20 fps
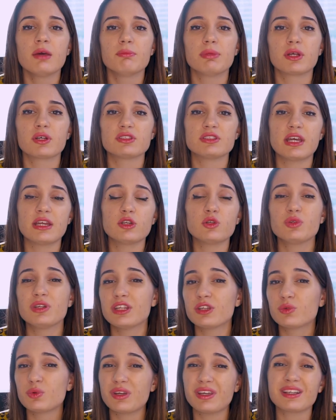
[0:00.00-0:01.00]
because then you
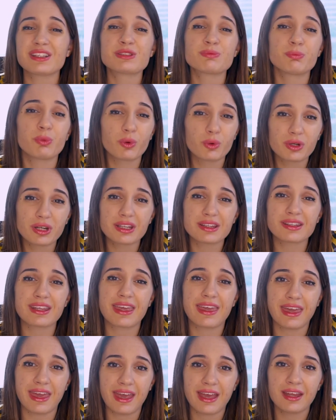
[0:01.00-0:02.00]
need to export it
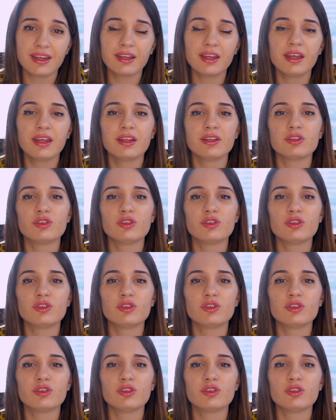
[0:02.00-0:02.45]
again